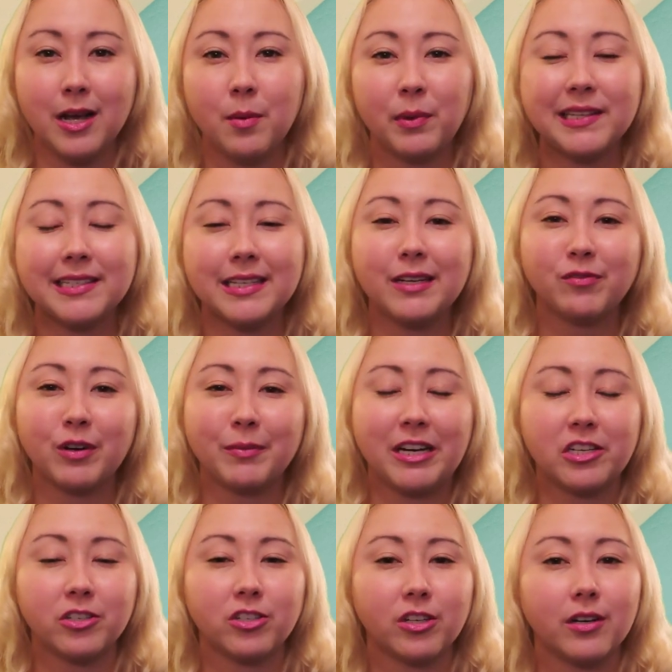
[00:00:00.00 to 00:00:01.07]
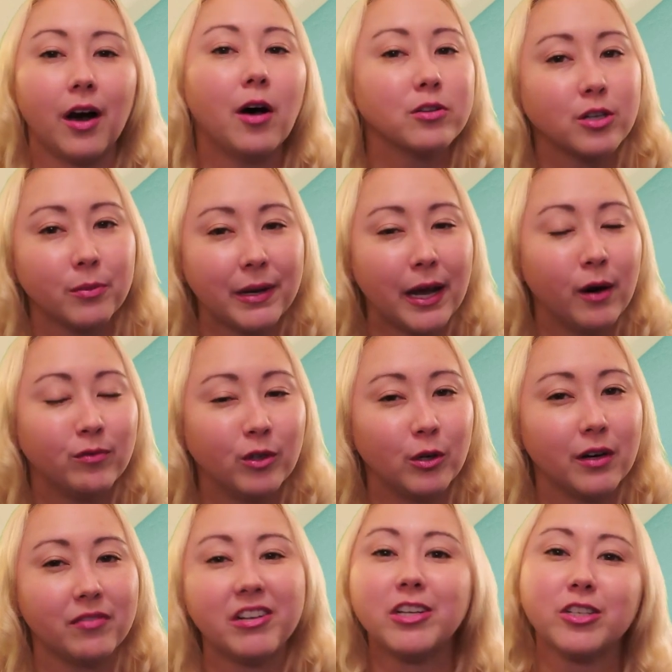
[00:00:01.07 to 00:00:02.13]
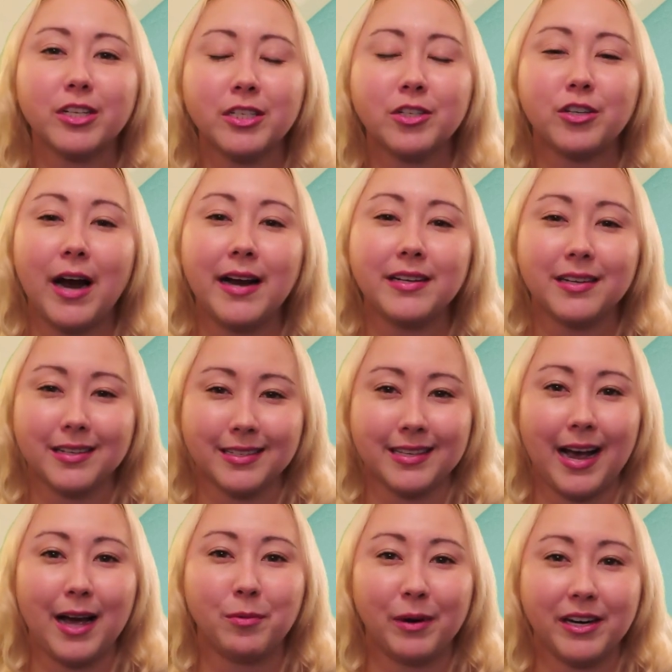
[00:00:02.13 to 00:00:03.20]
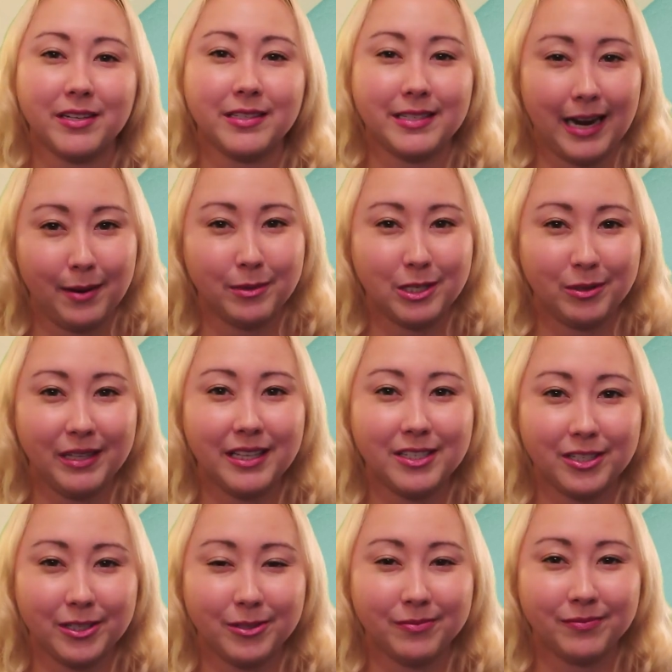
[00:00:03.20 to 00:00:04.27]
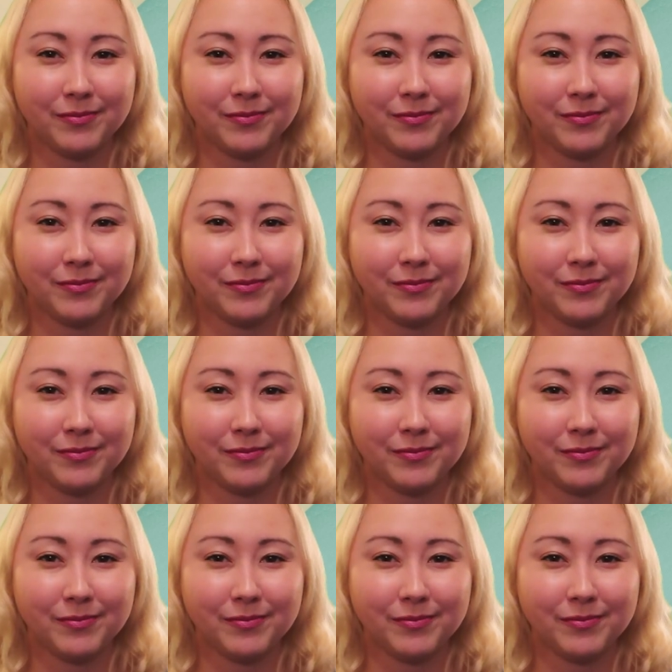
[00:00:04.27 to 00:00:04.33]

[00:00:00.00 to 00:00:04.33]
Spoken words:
but this information should also be helpful if you're just trying to decide where to stay between the two.